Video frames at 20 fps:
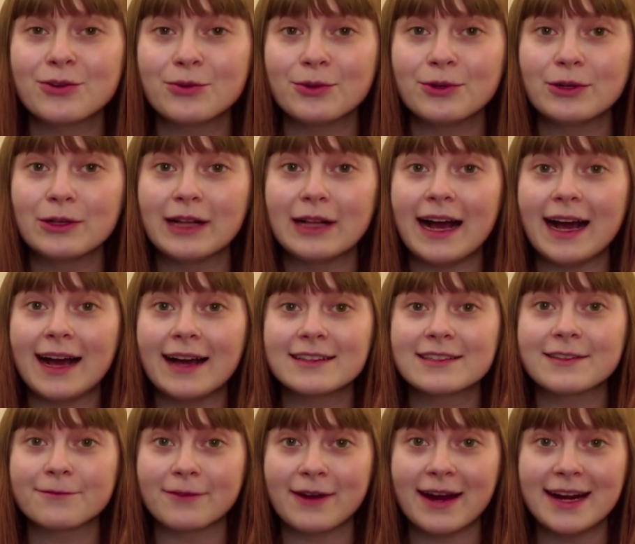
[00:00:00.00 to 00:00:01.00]
tool
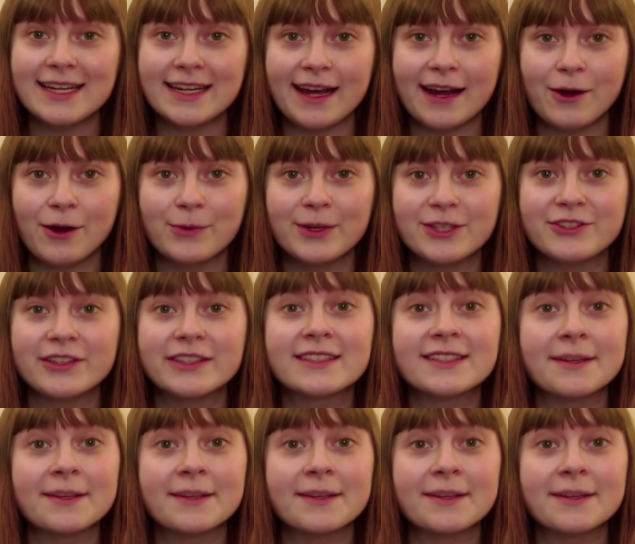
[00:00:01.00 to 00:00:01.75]
as of right now, which is the